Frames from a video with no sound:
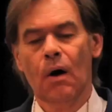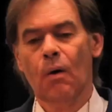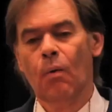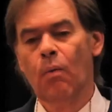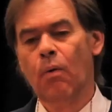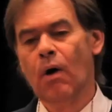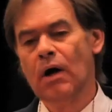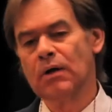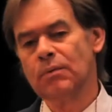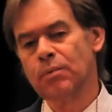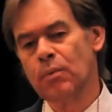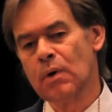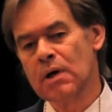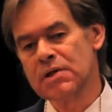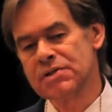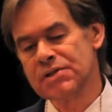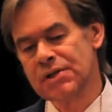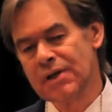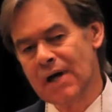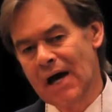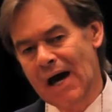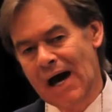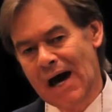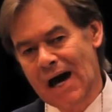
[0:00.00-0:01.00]
What was
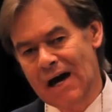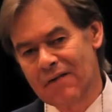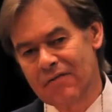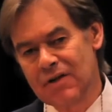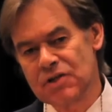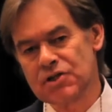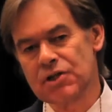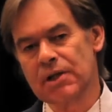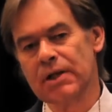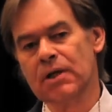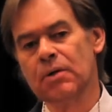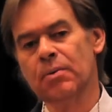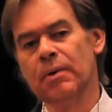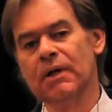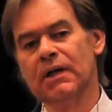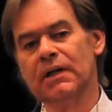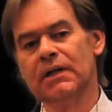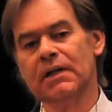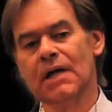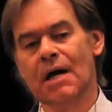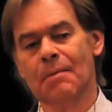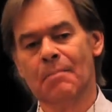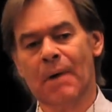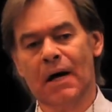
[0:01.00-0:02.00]
the average
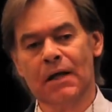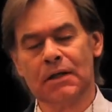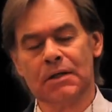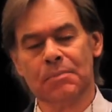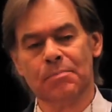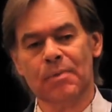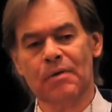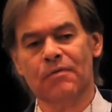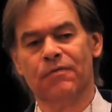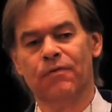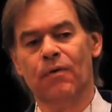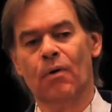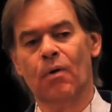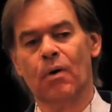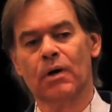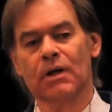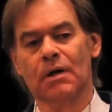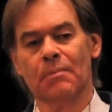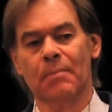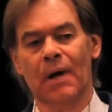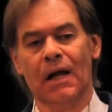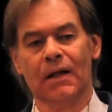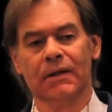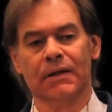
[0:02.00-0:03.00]
liquidity a month before the
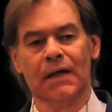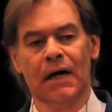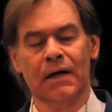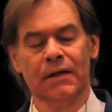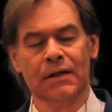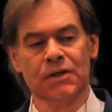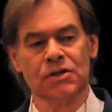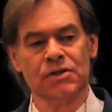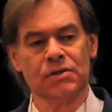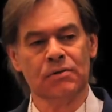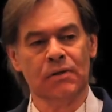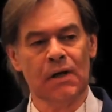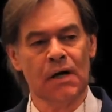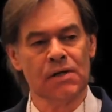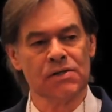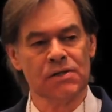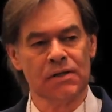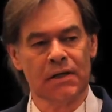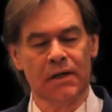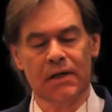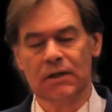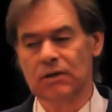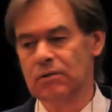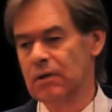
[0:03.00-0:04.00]
meltdown in
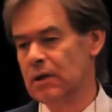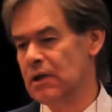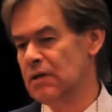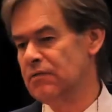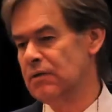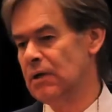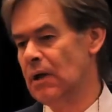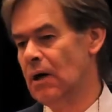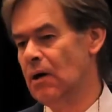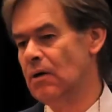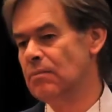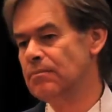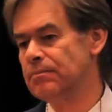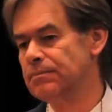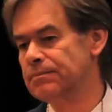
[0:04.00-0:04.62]
2008? Do any of you know?